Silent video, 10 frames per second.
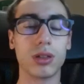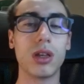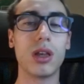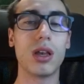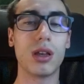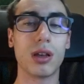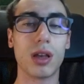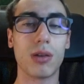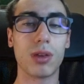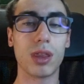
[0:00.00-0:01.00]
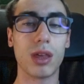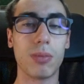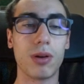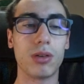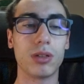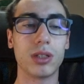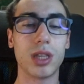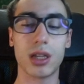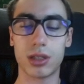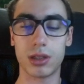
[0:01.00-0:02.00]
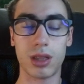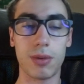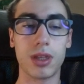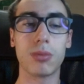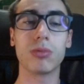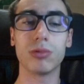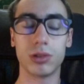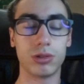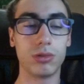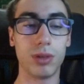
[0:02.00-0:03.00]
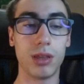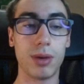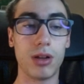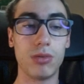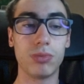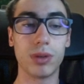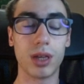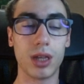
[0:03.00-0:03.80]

because with the pawn on g6, the bishop wants to be developed